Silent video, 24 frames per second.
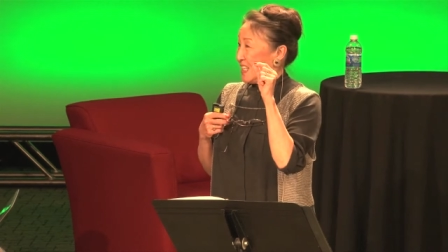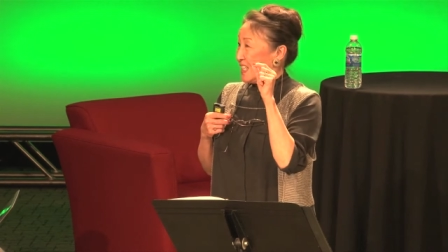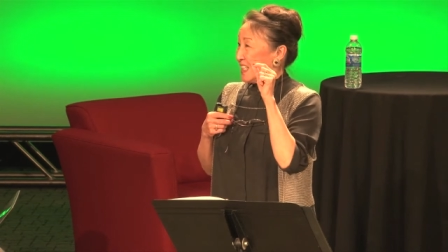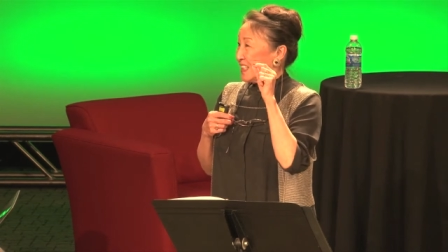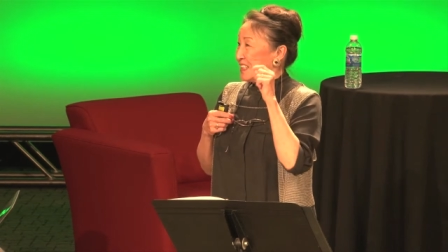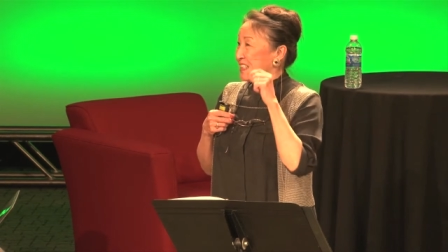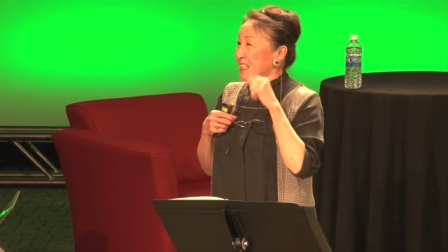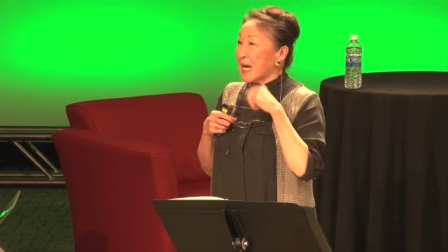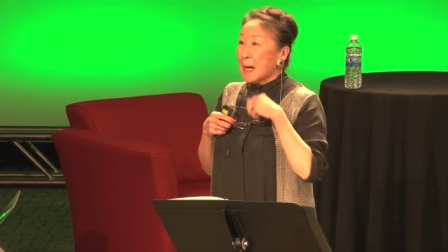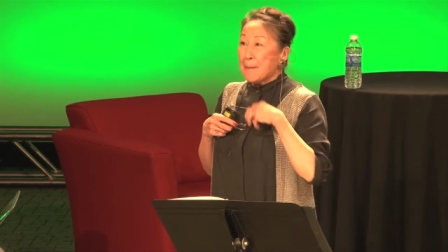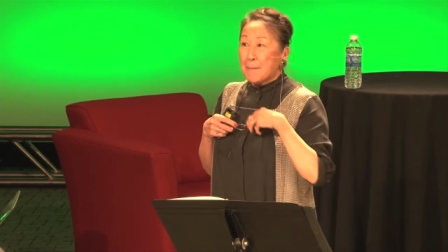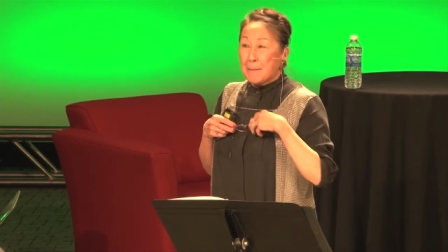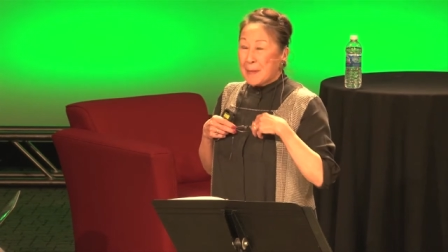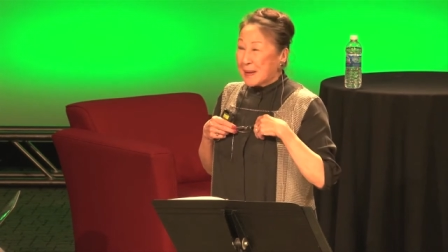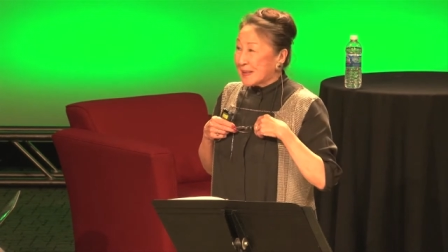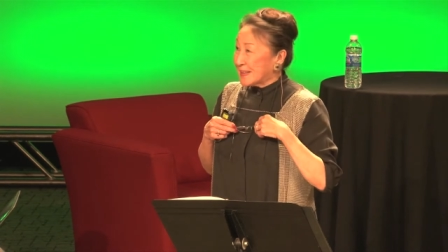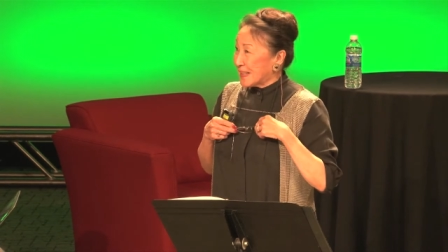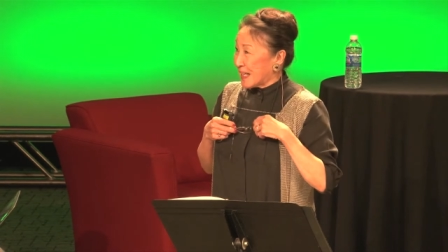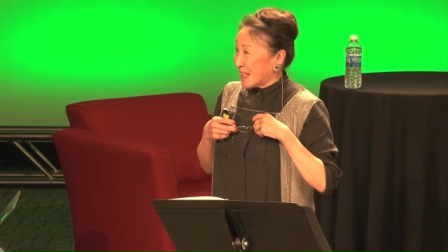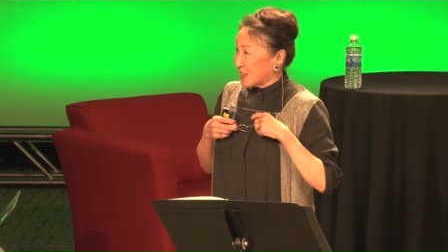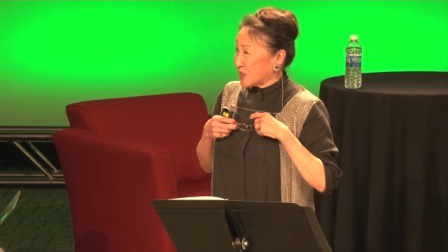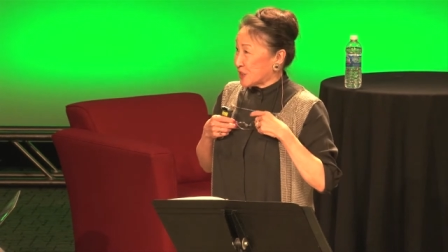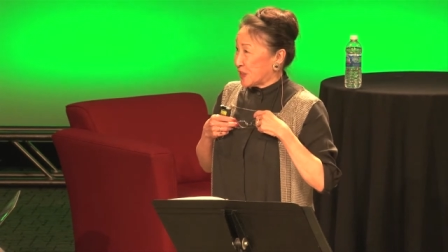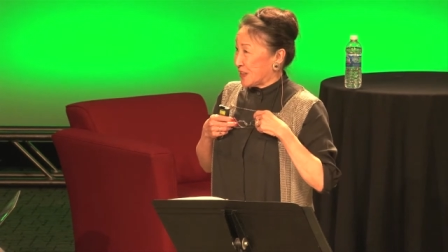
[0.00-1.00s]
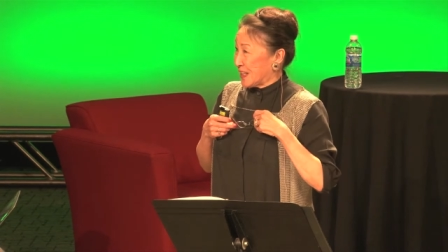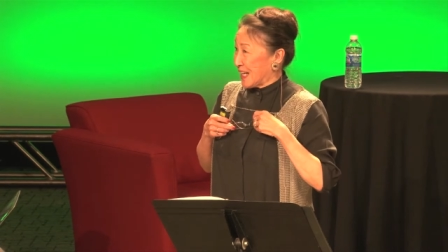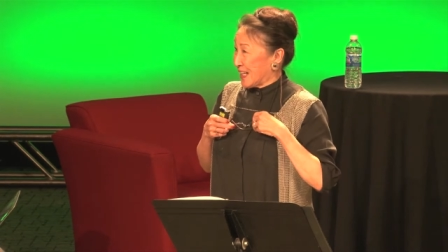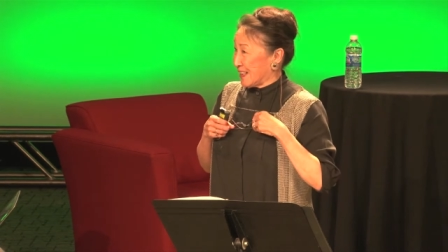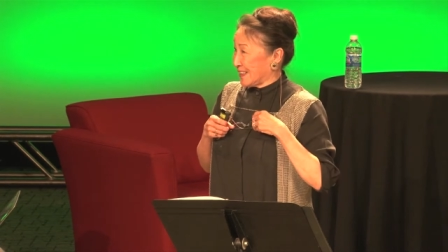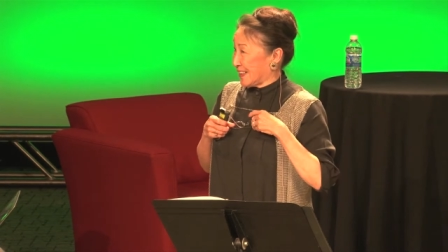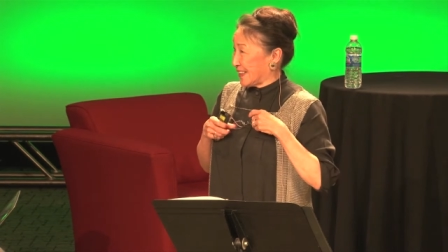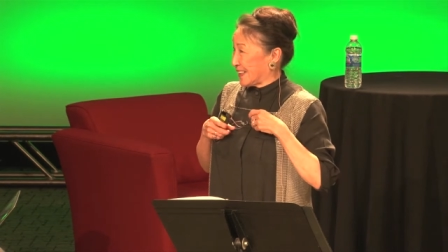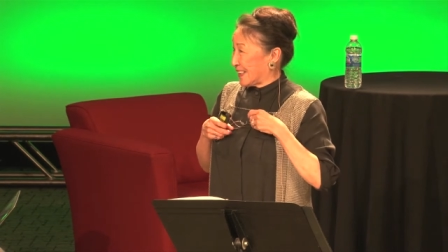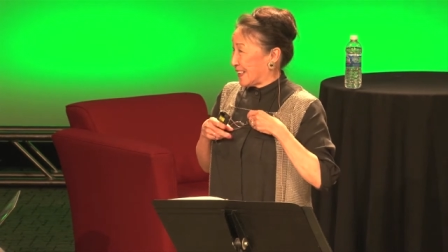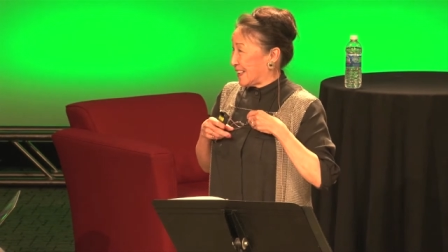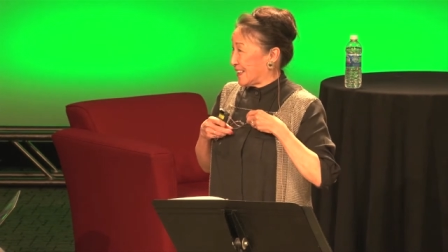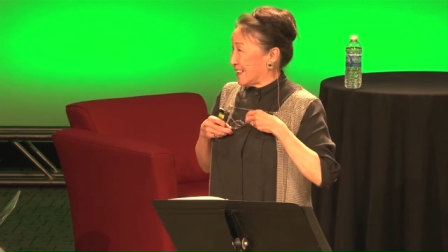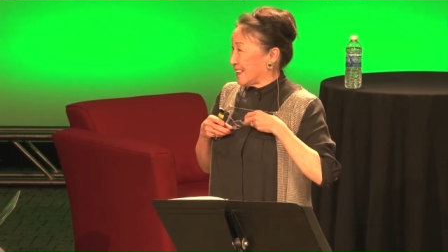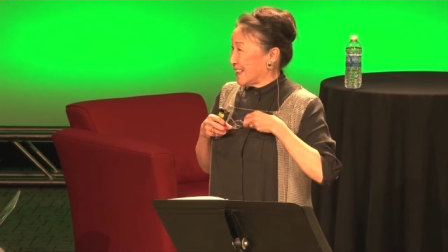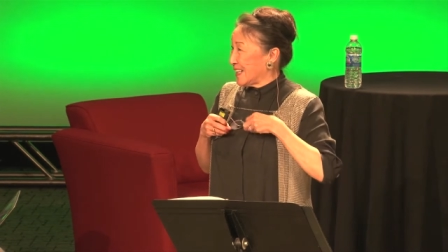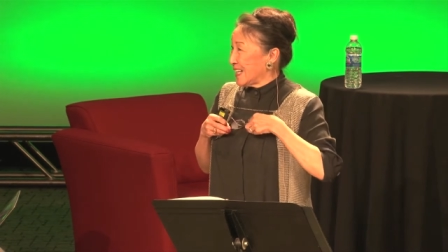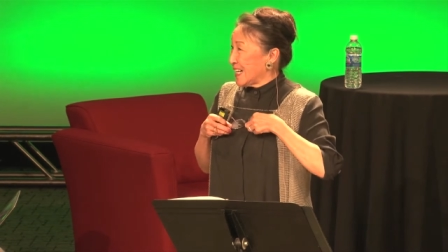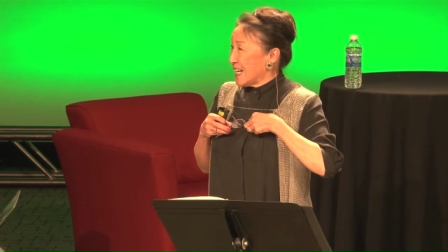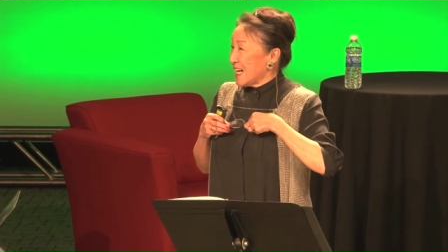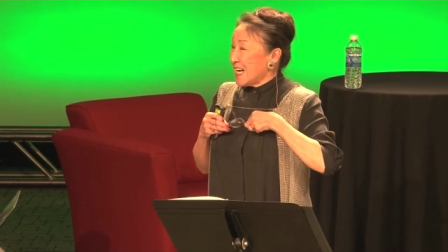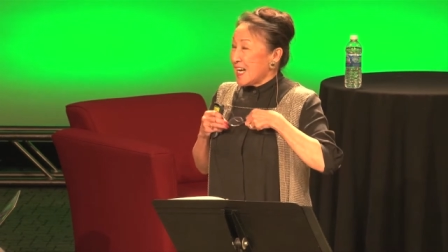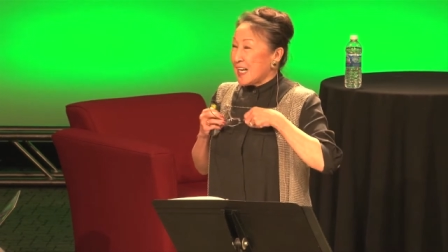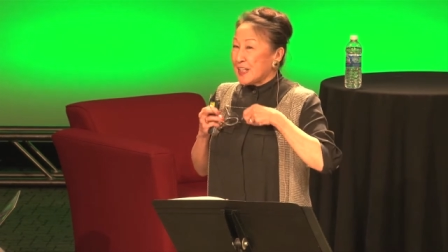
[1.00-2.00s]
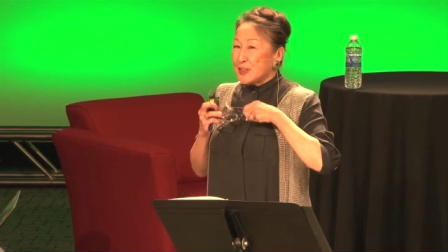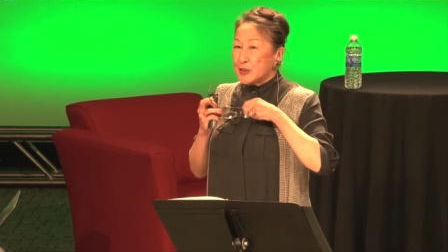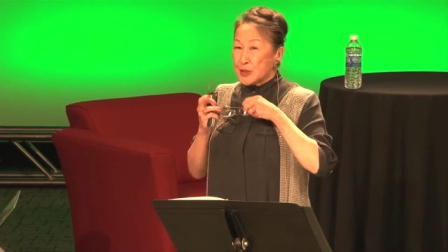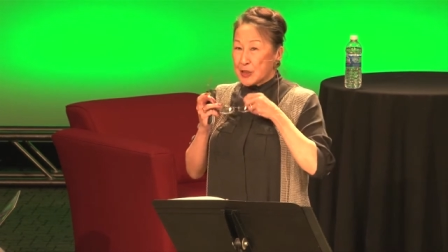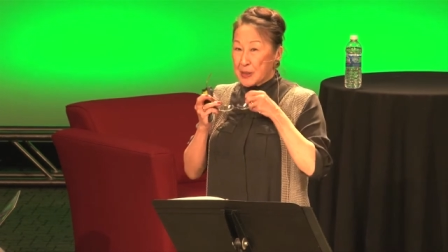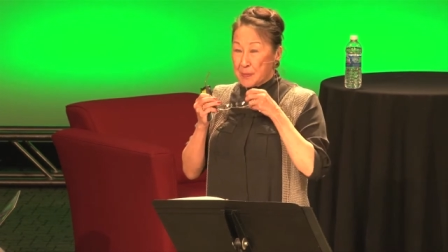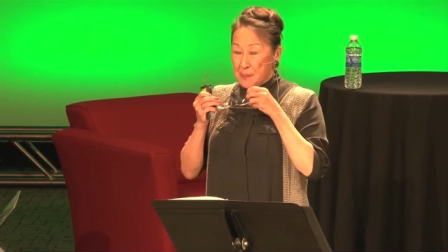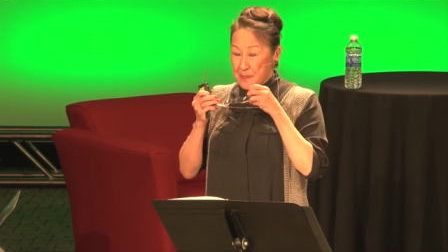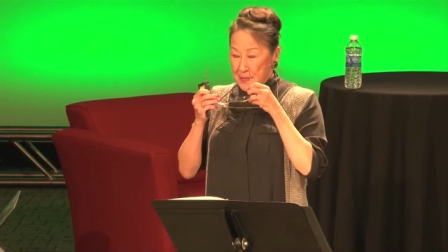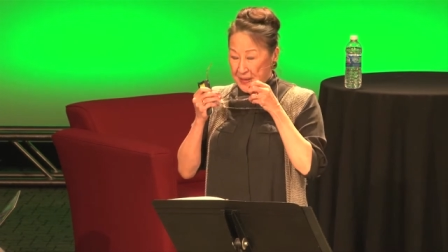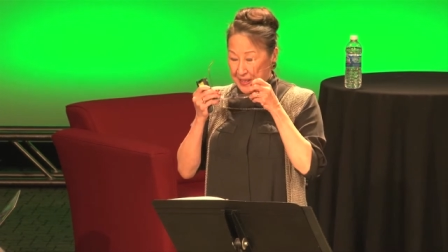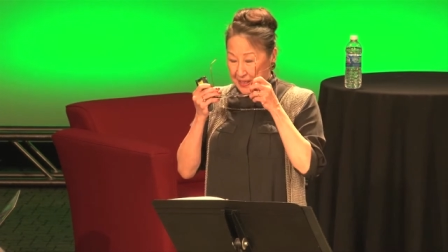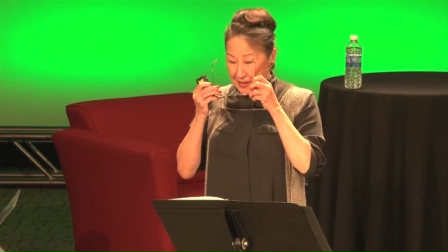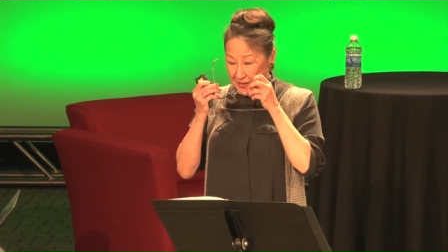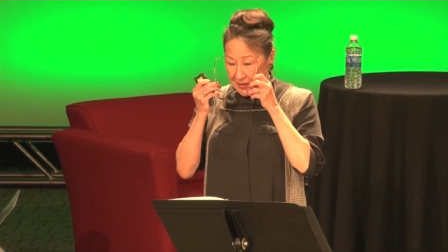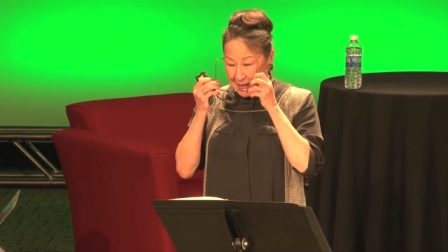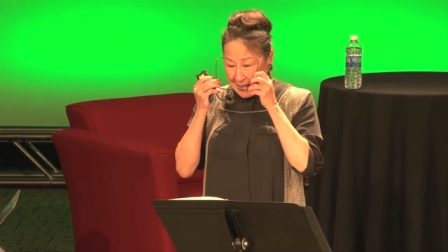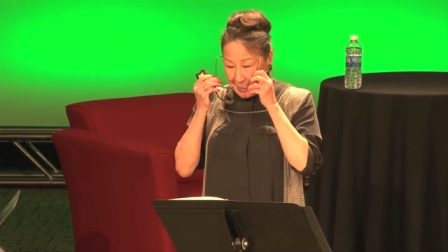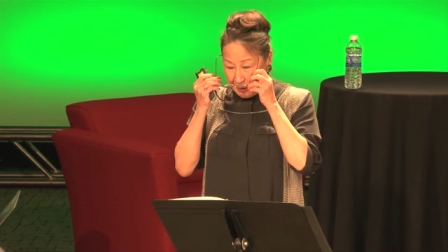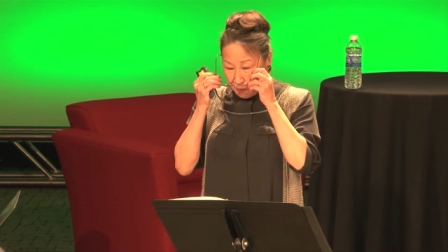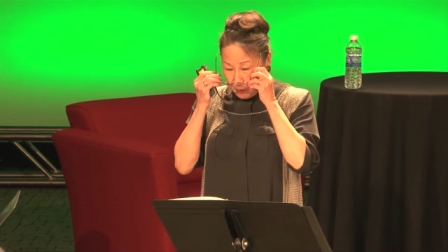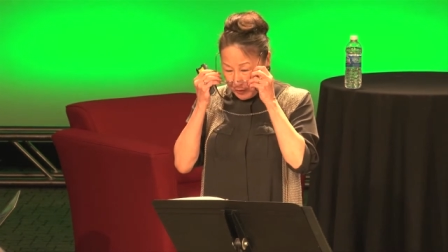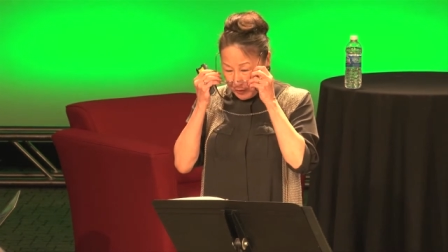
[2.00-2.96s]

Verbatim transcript: not by nationality. And you compare that with